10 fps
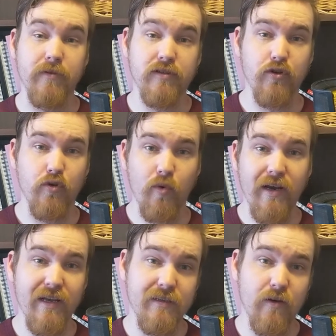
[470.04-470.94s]
do
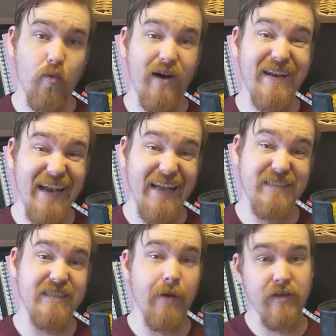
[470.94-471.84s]
one less
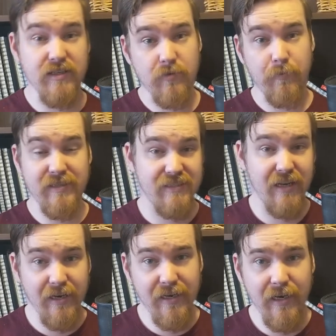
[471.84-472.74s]
damage but
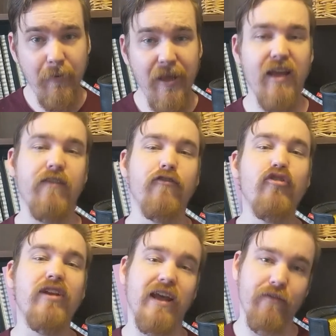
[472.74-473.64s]
stun an enemy. If you're
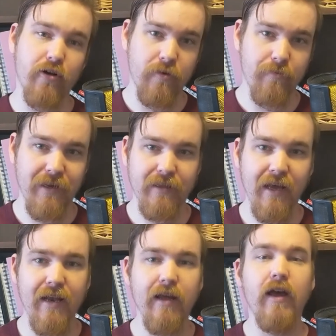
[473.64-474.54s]
never going to pick
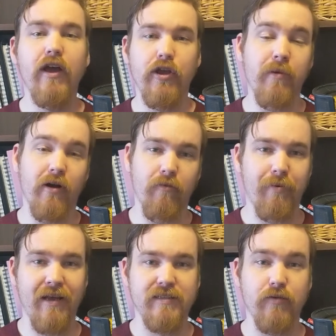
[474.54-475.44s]
that, you might
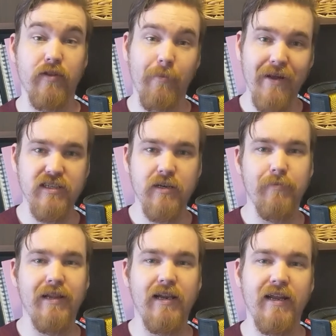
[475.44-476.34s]
replace it with a magic
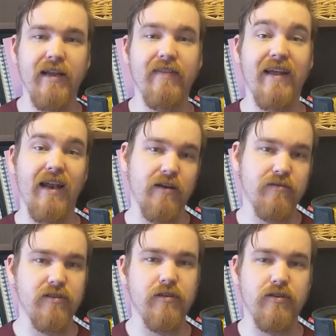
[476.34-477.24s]
ability that
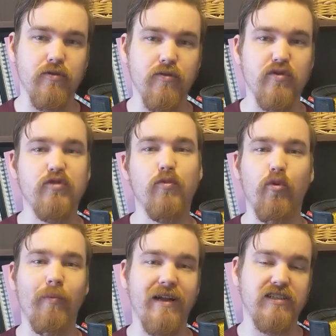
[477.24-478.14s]
allows you to do small
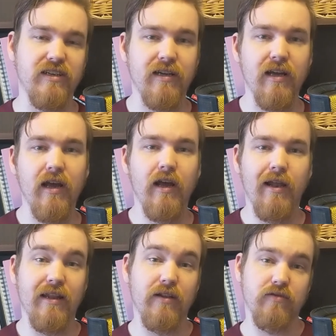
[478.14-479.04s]
magic,
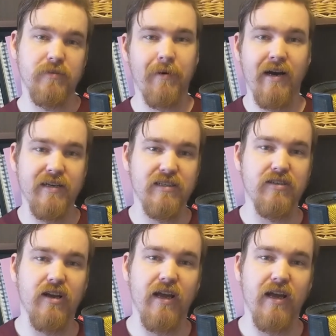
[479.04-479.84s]
the little sparks in your